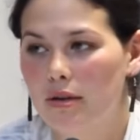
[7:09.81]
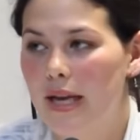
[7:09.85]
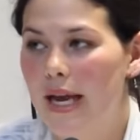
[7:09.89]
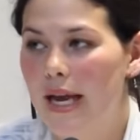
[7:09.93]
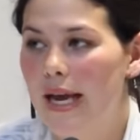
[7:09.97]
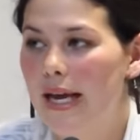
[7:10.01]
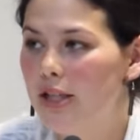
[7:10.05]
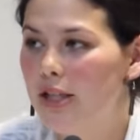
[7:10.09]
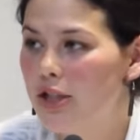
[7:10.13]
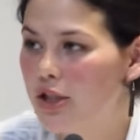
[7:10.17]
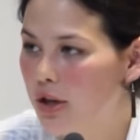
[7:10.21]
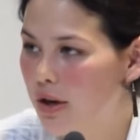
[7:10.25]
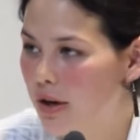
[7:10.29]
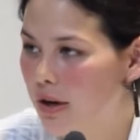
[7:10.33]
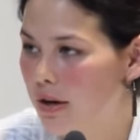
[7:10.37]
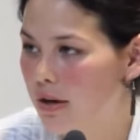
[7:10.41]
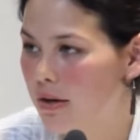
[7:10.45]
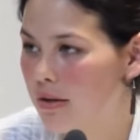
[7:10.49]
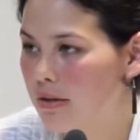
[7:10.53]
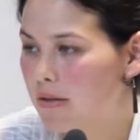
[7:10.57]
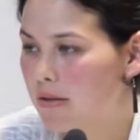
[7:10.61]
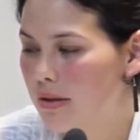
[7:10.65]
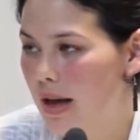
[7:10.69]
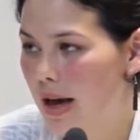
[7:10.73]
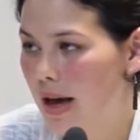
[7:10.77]
Nature
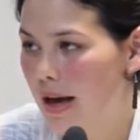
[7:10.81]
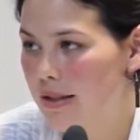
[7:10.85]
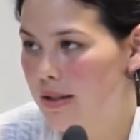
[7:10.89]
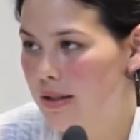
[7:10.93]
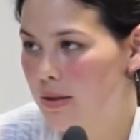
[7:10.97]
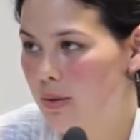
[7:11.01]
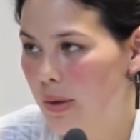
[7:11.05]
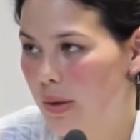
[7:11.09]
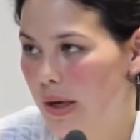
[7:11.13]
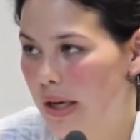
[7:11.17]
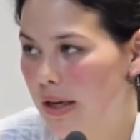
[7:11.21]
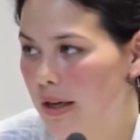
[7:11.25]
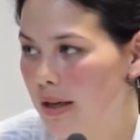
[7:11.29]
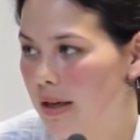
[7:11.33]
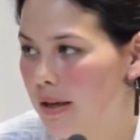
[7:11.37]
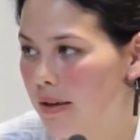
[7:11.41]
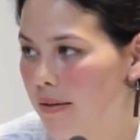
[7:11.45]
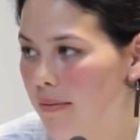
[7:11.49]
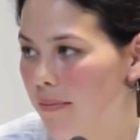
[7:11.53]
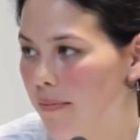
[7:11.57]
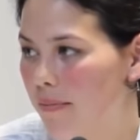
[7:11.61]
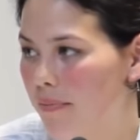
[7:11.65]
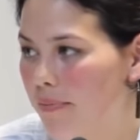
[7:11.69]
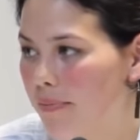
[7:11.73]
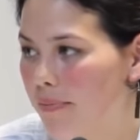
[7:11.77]
last week.